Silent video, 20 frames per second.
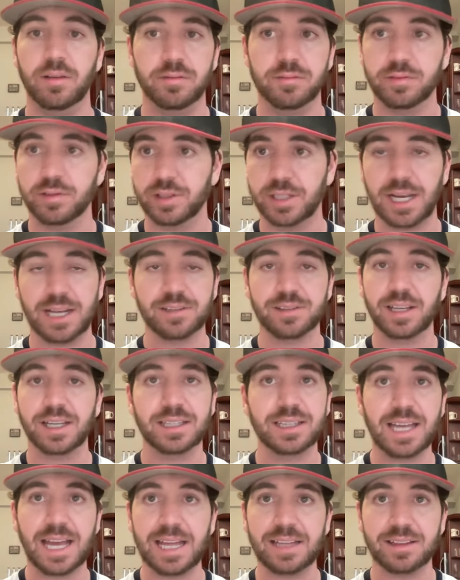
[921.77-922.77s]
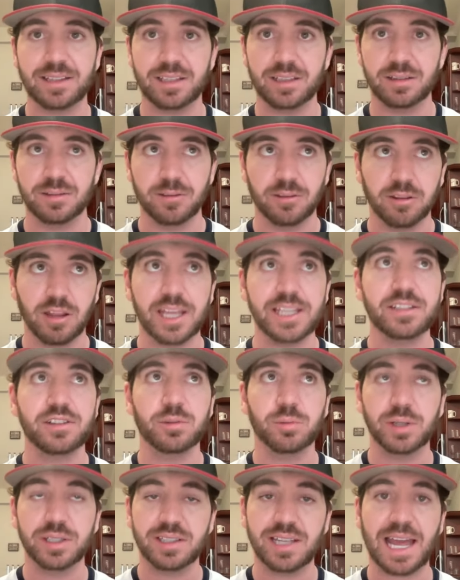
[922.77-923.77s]
for guys like that that like
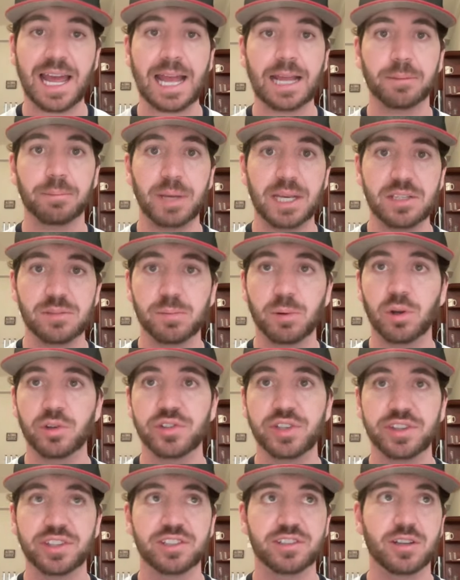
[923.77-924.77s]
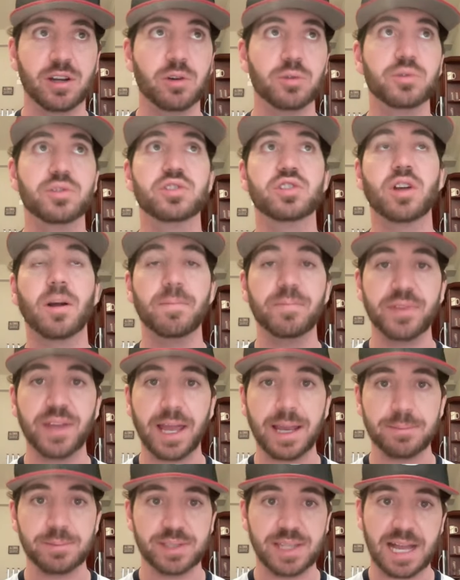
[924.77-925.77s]
to attack baseballs in the zone,
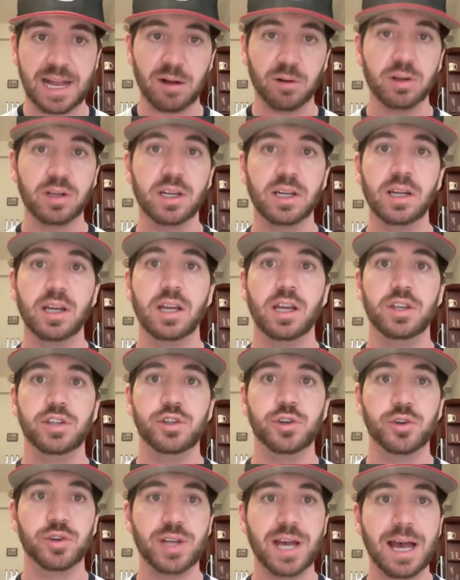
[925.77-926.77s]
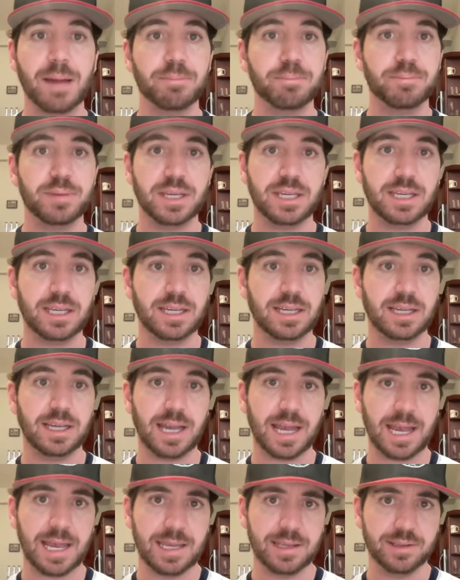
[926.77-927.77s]
sometimes now you're not being
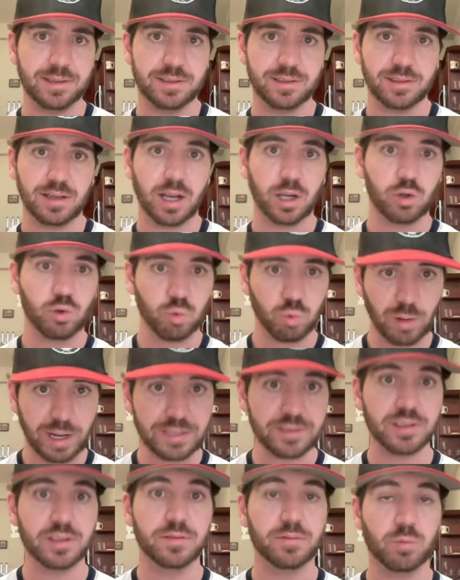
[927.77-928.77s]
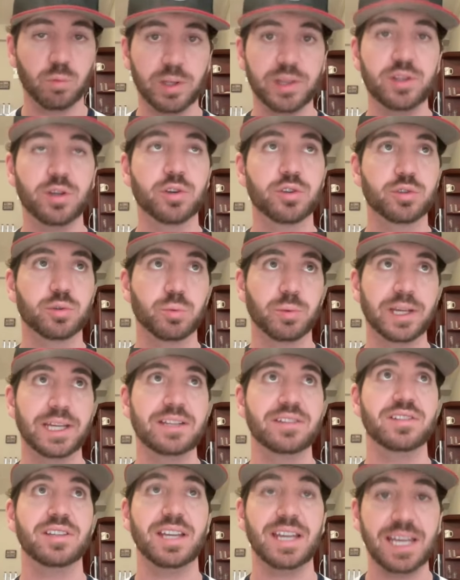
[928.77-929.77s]
as aggressive with your
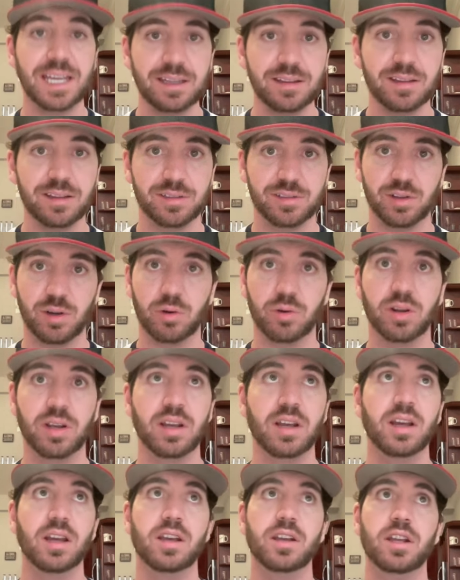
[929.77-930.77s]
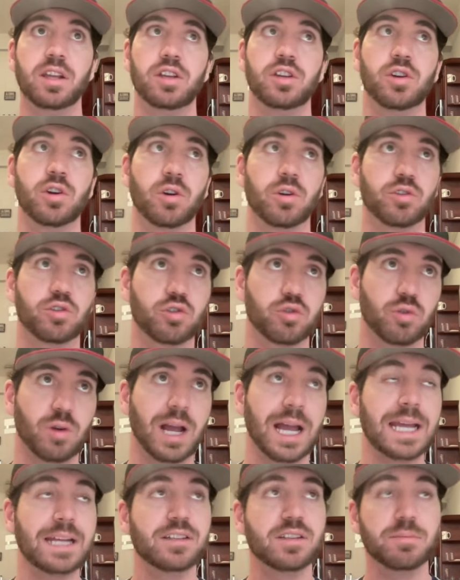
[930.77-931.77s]
swings in the zone. You're
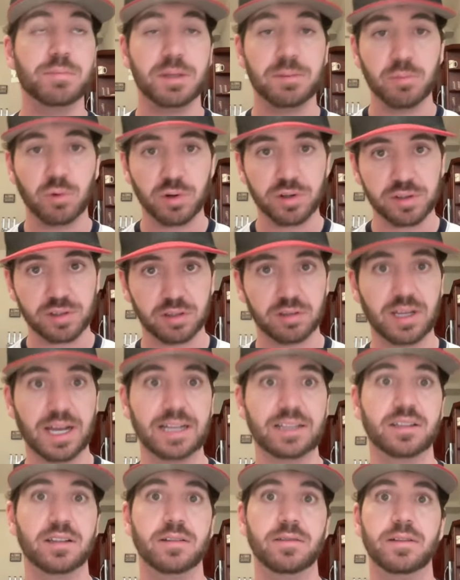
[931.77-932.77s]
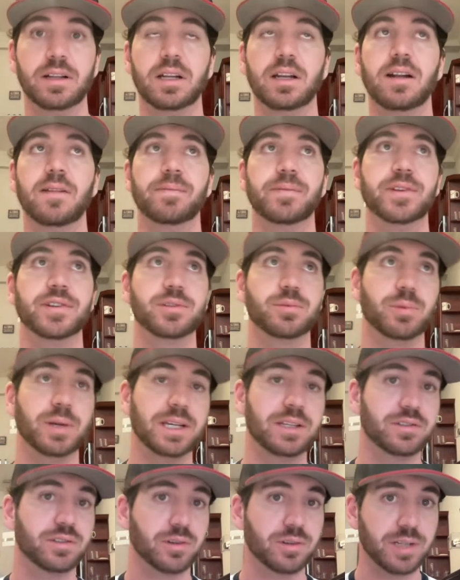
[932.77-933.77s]
trying to be more selective. The
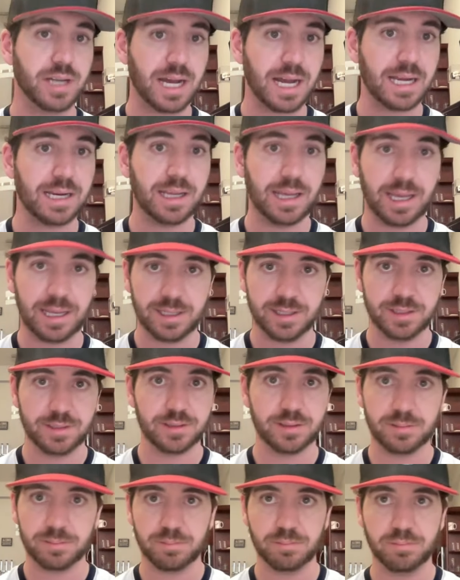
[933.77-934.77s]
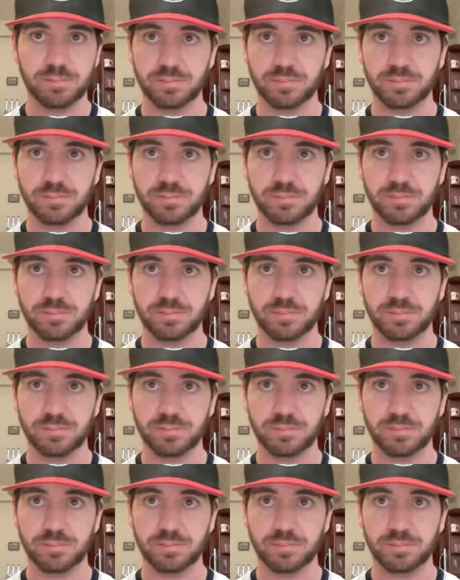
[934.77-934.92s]
swings are not as